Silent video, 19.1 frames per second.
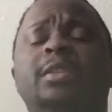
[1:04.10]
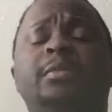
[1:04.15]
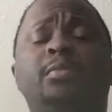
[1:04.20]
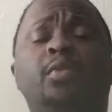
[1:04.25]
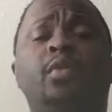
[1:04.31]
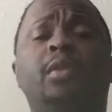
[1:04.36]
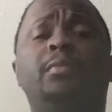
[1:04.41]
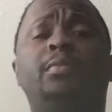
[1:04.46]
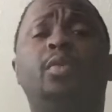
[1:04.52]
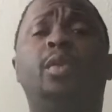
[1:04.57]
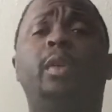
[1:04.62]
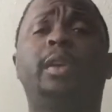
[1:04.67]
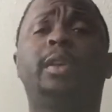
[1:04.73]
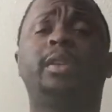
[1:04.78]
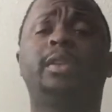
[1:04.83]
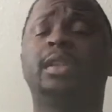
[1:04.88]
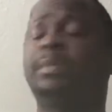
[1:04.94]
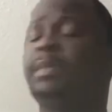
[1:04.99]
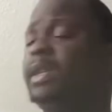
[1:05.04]
is more
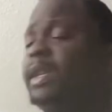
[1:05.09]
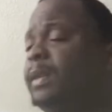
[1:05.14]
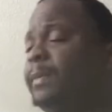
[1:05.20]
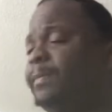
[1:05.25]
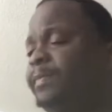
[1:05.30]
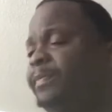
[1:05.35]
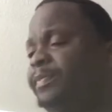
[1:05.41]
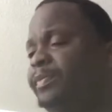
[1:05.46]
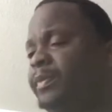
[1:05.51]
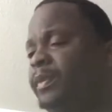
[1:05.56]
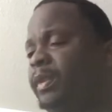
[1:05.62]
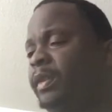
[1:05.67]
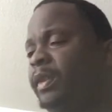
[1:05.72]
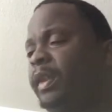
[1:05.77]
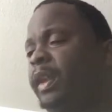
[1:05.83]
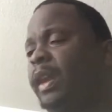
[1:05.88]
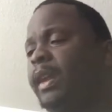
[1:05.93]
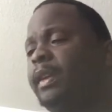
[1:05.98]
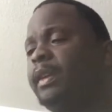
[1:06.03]
important to me.
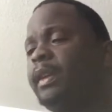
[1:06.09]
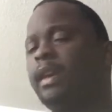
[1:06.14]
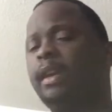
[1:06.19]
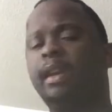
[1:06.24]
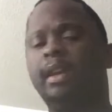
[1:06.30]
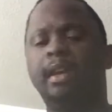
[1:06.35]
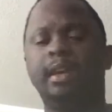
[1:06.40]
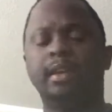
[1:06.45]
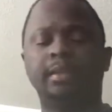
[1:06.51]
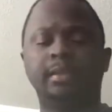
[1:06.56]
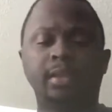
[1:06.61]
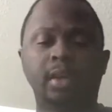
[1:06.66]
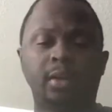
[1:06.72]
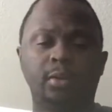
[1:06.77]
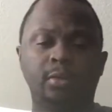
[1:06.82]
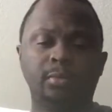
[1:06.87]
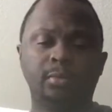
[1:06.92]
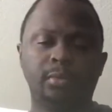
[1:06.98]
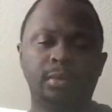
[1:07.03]
Okay?
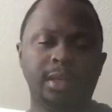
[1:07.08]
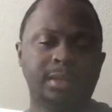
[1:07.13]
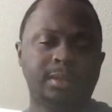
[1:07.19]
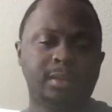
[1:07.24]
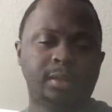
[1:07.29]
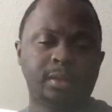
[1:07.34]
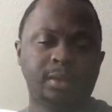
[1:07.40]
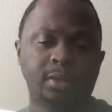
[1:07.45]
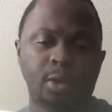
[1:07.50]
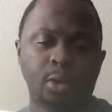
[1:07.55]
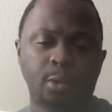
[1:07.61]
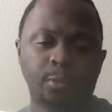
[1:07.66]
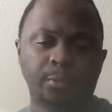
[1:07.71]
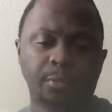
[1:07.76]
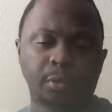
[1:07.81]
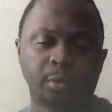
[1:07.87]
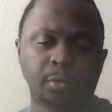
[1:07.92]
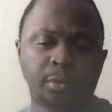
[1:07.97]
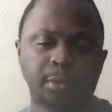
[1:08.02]
So let's look
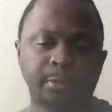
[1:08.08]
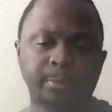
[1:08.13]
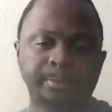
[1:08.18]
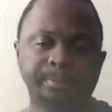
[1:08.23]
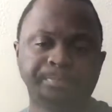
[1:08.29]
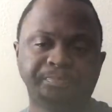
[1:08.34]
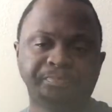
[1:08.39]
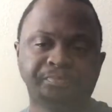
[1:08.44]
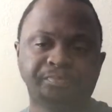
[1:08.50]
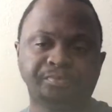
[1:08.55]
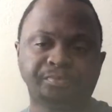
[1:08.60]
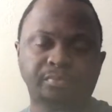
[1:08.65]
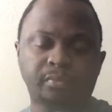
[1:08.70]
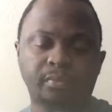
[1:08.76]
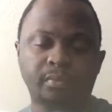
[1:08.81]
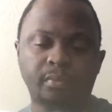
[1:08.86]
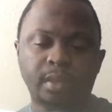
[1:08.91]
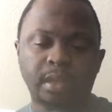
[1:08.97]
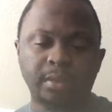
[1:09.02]
over
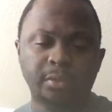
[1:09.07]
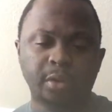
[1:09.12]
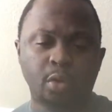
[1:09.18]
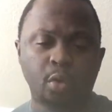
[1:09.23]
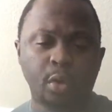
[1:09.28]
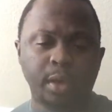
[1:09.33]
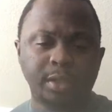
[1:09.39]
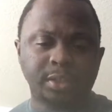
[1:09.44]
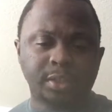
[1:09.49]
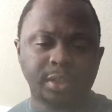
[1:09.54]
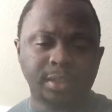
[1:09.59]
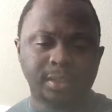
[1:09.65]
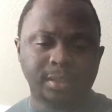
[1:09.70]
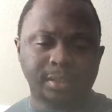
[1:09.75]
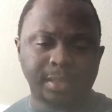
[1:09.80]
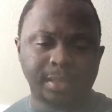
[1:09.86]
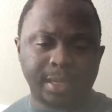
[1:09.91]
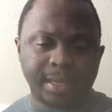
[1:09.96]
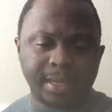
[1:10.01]
the question. It
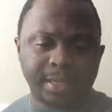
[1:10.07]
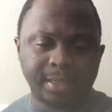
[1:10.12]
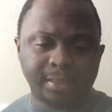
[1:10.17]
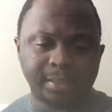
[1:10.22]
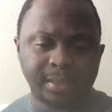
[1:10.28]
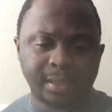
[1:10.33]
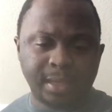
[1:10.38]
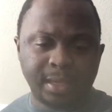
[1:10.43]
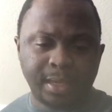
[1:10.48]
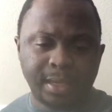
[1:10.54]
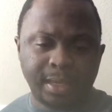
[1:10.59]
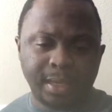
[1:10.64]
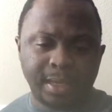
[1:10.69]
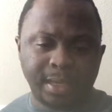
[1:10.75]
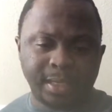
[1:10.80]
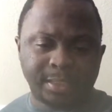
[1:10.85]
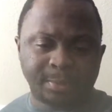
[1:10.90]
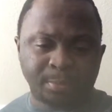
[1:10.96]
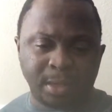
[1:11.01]
says,
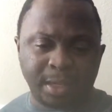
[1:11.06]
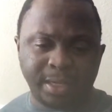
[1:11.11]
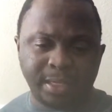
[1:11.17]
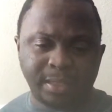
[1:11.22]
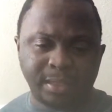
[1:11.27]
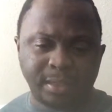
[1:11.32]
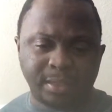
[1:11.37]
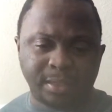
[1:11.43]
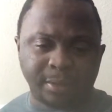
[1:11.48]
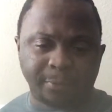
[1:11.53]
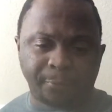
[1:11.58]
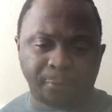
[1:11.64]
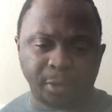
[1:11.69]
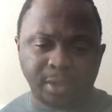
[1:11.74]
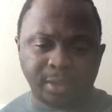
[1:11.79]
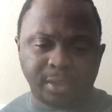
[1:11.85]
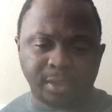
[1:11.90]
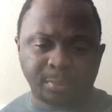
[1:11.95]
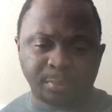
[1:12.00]
explain the
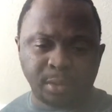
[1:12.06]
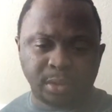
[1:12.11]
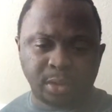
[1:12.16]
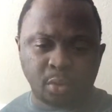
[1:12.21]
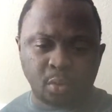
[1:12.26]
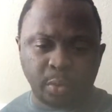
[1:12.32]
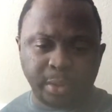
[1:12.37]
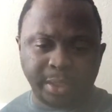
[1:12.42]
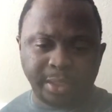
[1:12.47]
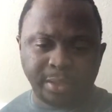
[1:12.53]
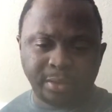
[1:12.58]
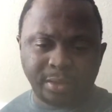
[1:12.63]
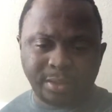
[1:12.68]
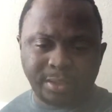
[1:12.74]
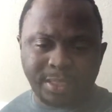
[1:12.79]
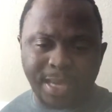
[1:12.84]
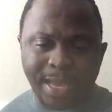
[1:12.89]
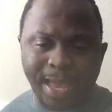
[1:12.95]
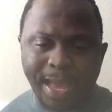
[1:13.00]
difference between the
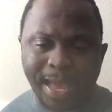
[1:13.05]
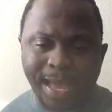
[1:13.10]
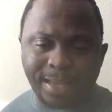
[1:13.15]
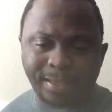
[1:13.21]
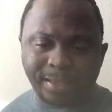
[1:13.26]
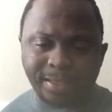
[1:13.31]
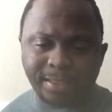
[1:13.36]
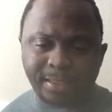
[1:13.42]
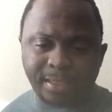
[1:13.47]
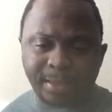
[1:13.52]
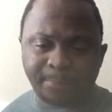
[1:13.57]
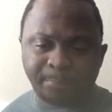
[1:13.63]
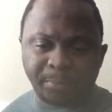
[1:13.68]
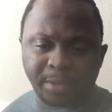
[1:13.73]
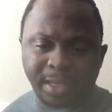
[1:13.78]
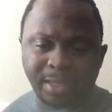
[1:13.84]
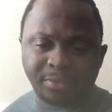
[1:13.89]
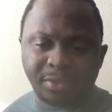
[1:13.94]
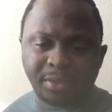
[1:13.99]
talent
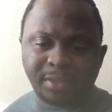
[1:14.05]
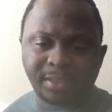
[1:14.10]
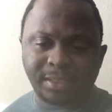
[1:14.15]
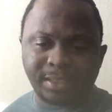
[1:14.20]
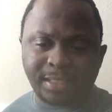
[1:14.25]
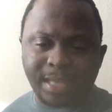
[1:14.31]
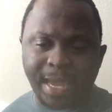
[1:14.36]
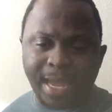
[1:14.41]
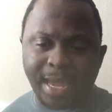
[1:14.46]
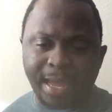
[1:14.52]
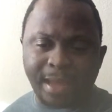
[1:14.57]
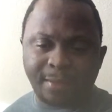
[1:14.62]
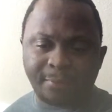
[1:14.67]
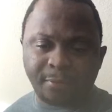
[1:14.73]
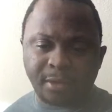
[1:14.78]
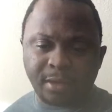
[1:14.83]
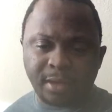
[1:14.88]
and the staff